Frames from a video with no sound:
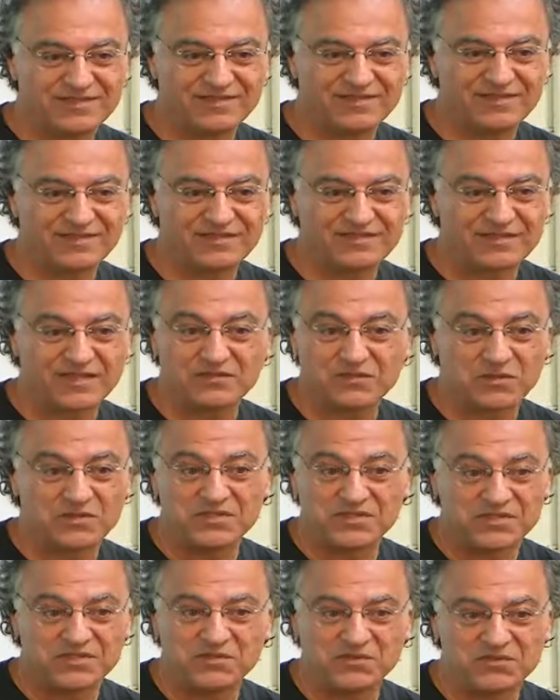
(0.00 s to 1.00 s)
this
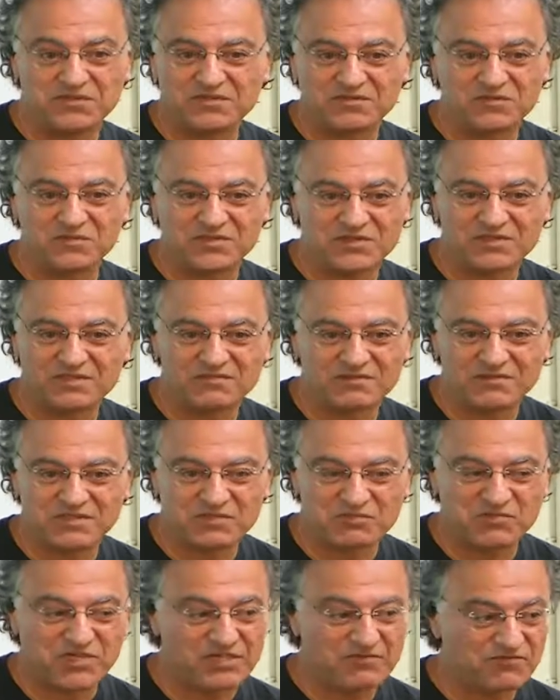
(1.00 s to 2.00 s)
technology would, would
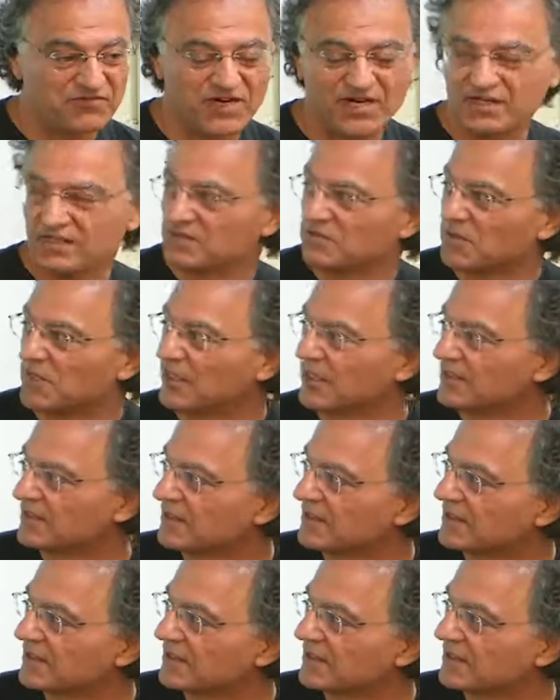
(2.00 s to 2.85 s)
spread far and wide.